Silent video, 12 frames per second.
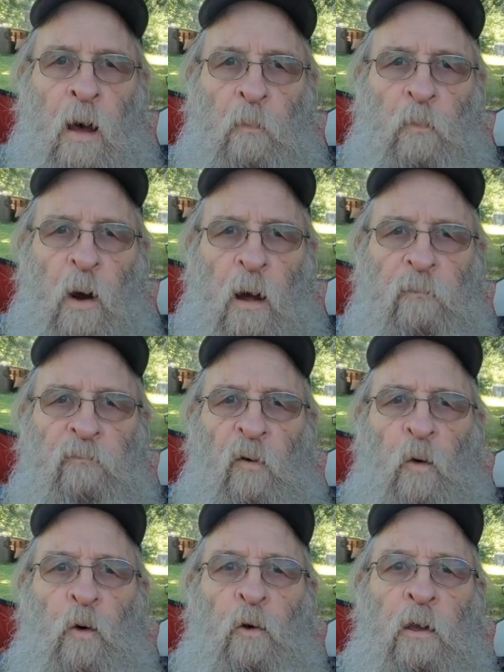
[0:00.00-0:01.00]
broad
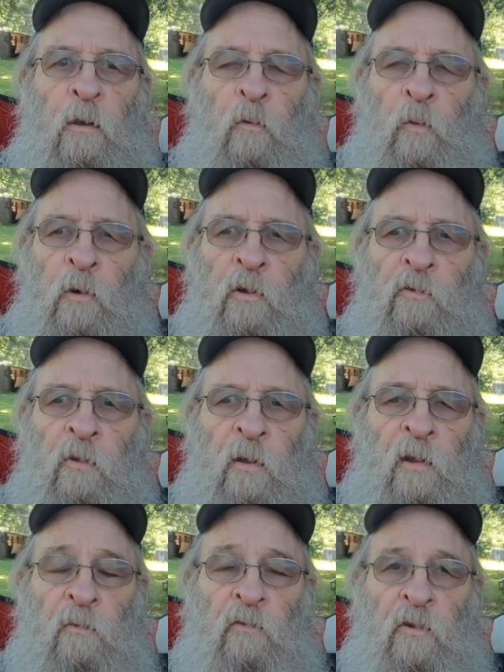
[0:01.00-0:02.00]
fork,
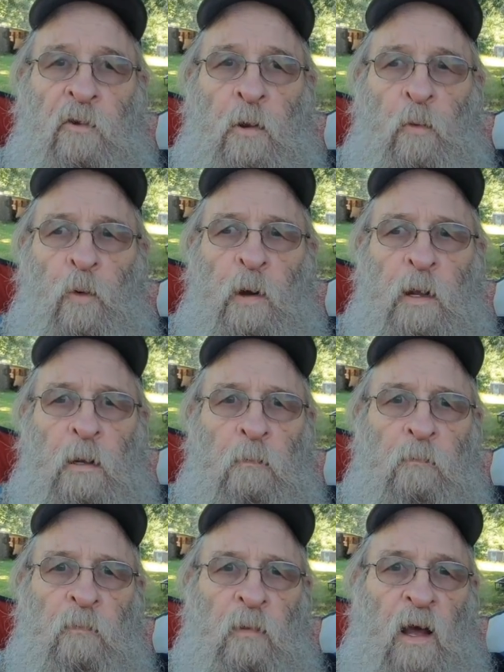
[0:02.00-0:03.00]
that's a DeWitt.
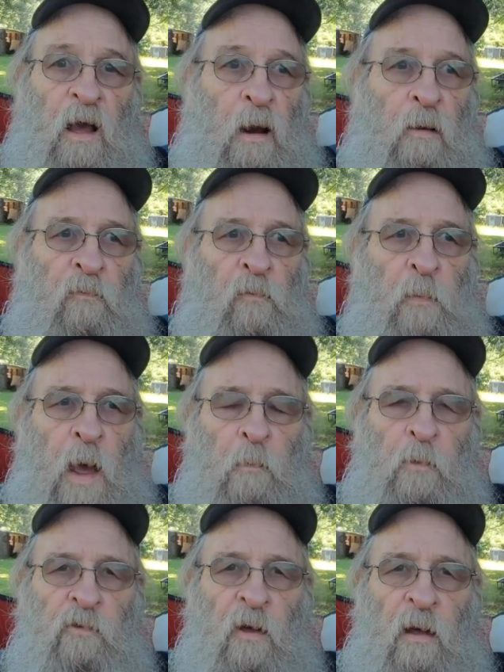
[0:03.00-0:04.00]
I got it from
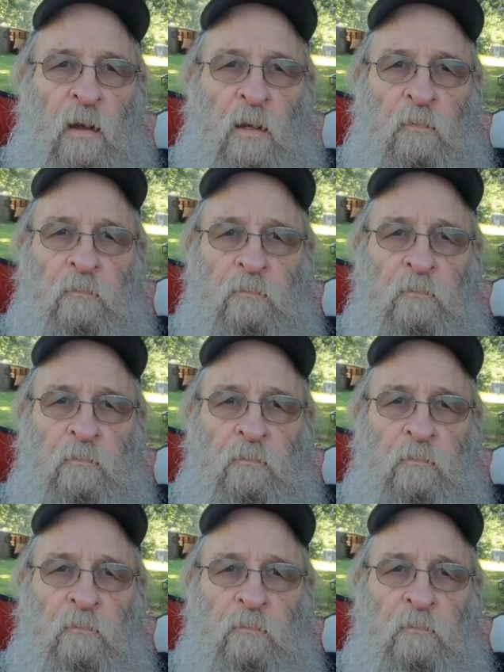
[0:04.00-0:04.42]
Amazon.